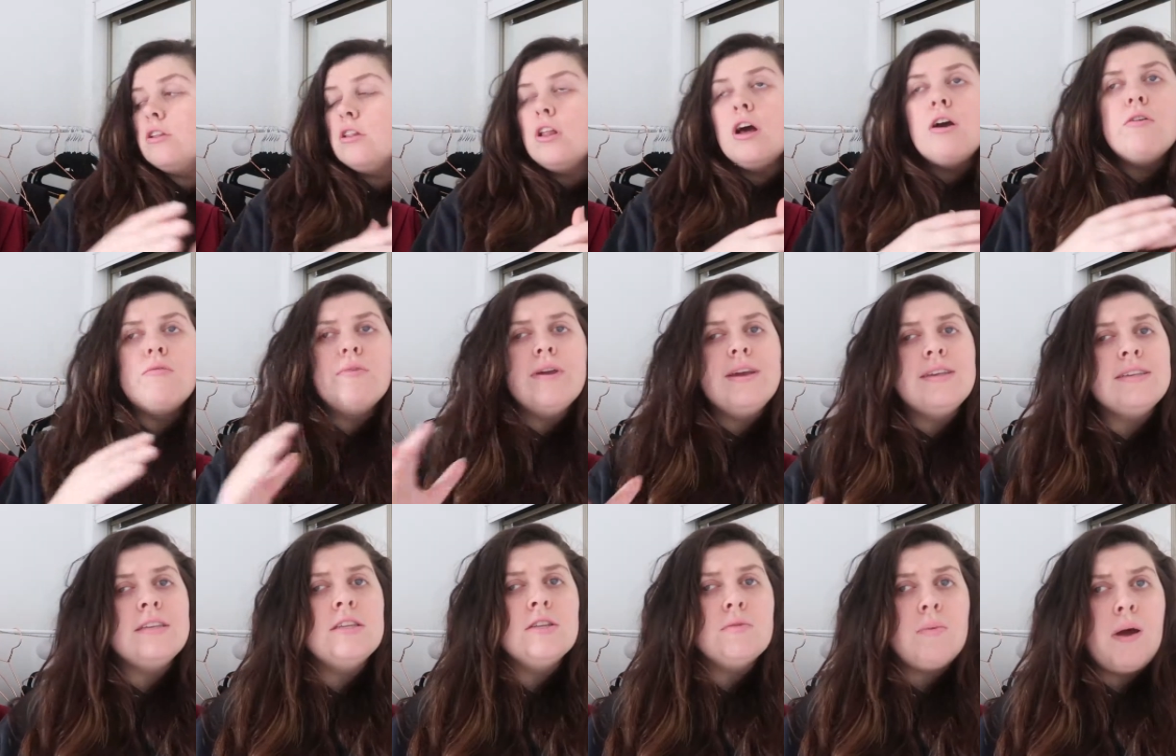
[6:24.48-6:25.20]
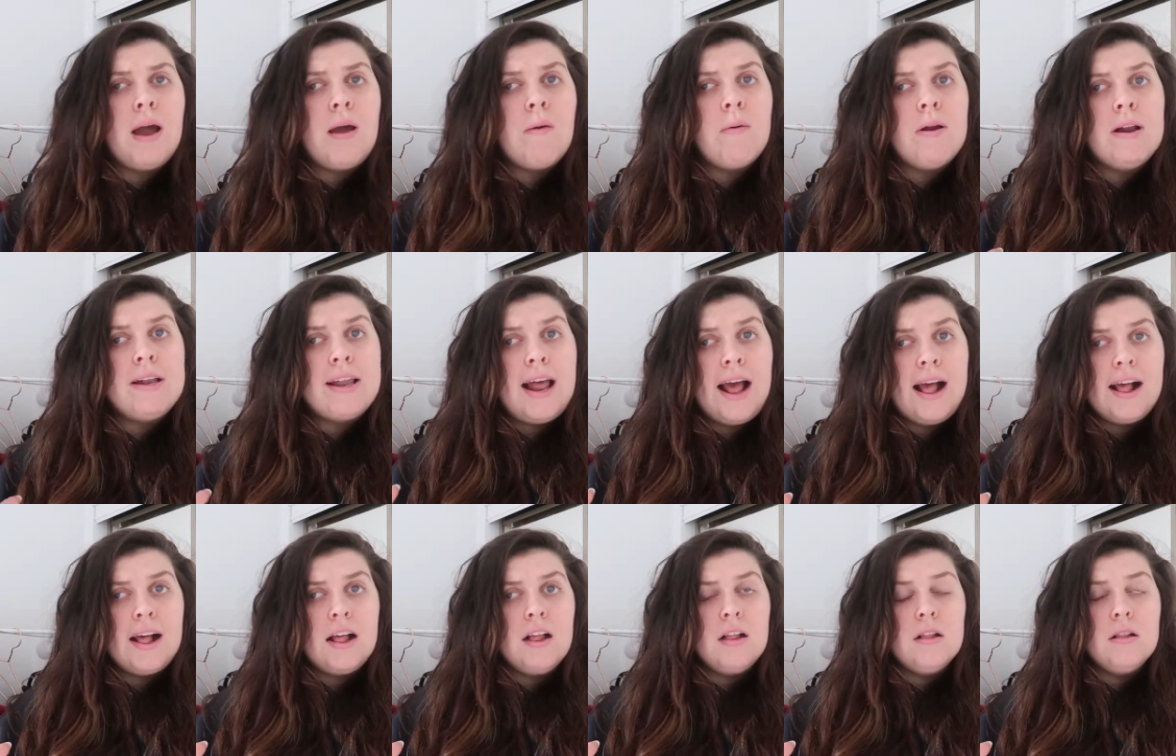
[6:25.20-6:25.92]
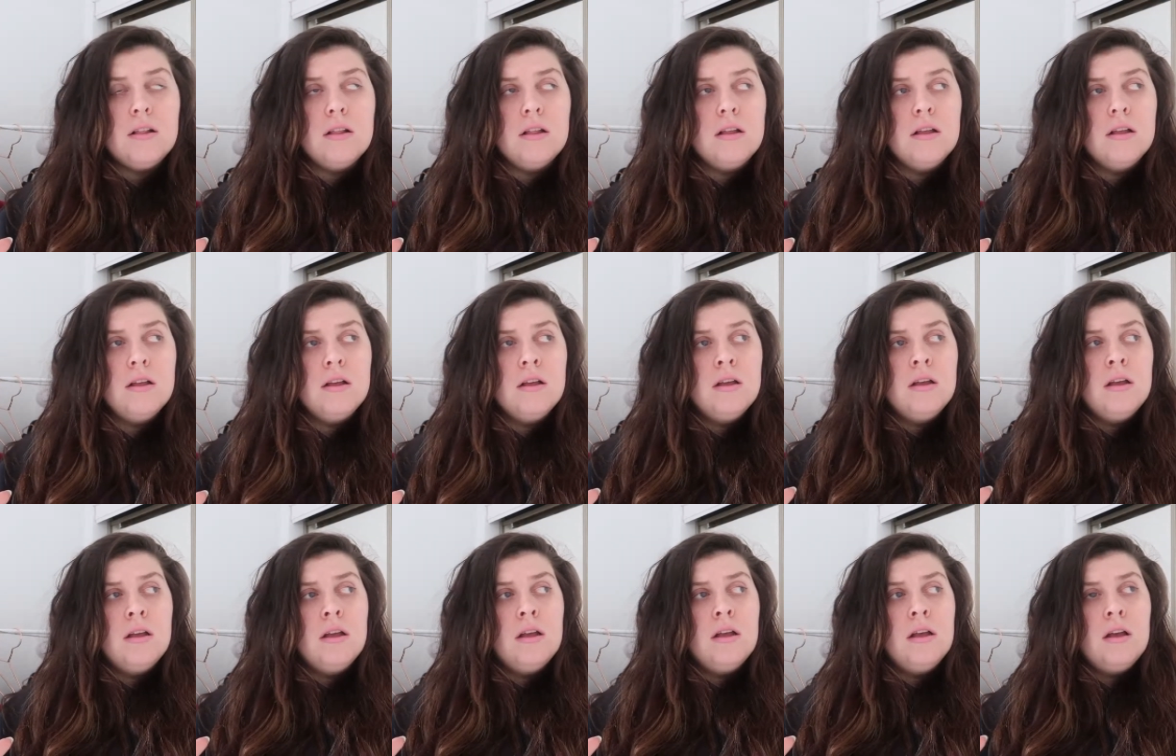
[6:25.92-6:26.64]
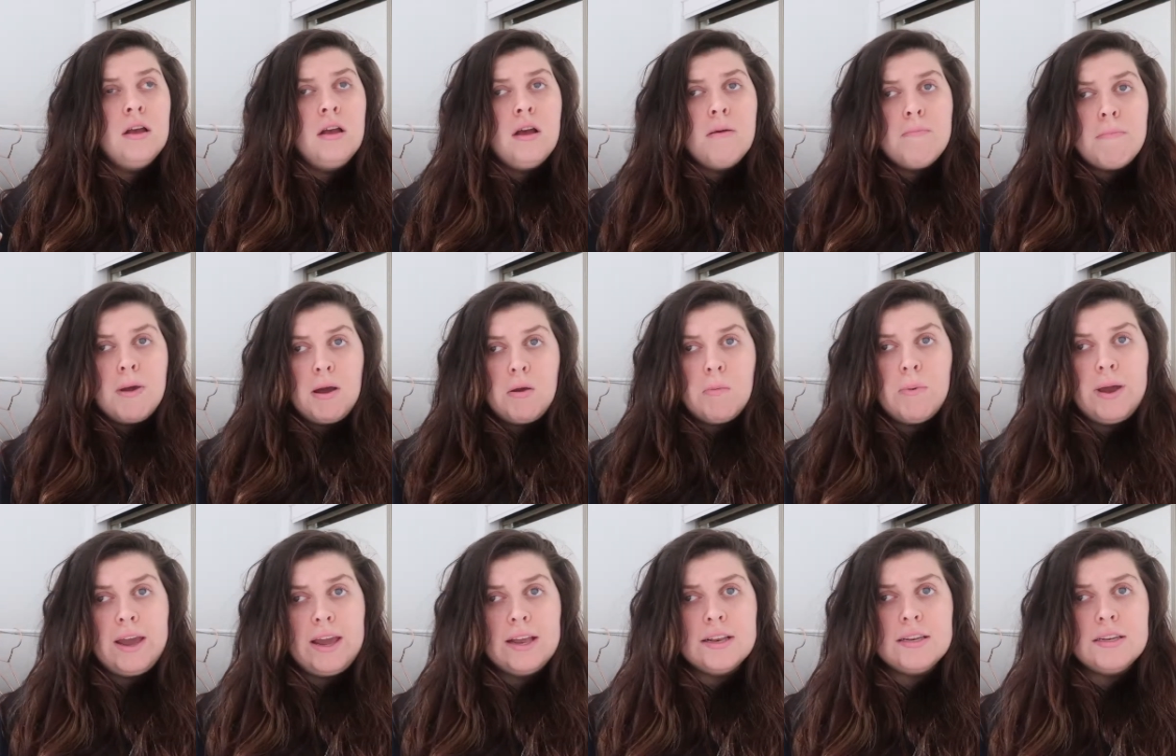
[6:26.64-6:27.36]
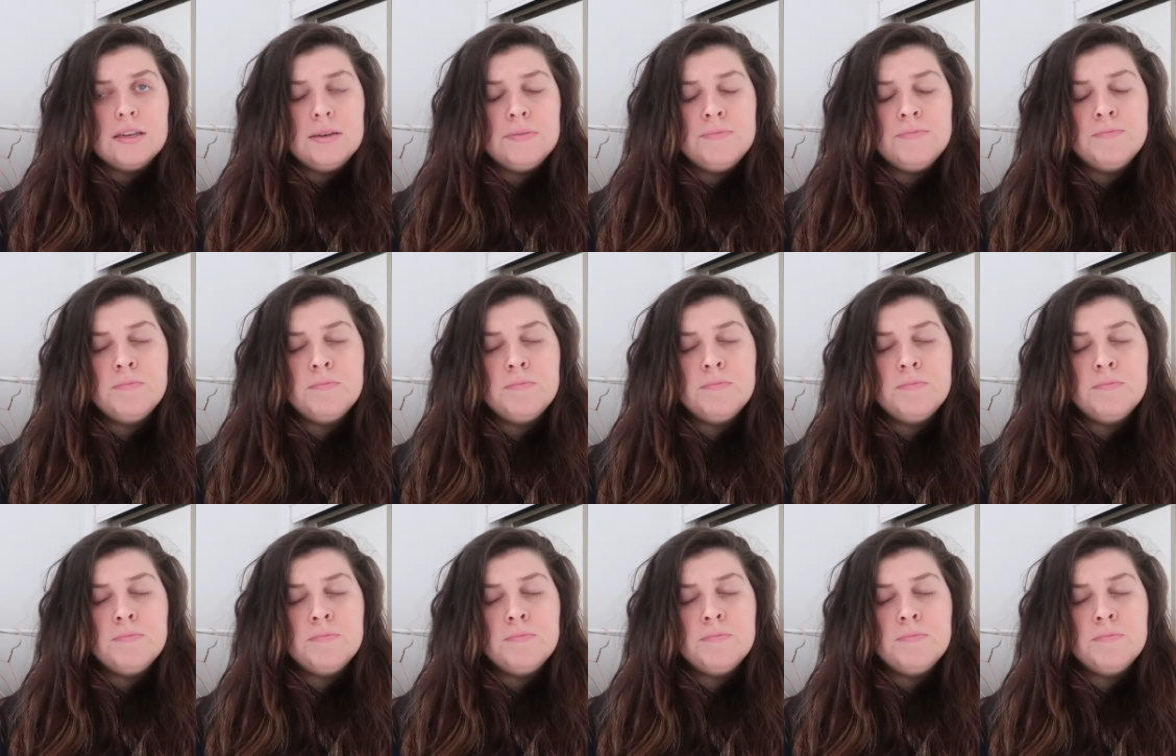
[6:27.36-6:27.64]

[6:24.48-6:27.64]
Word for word: a lot of reasons why I want to tackle my weight.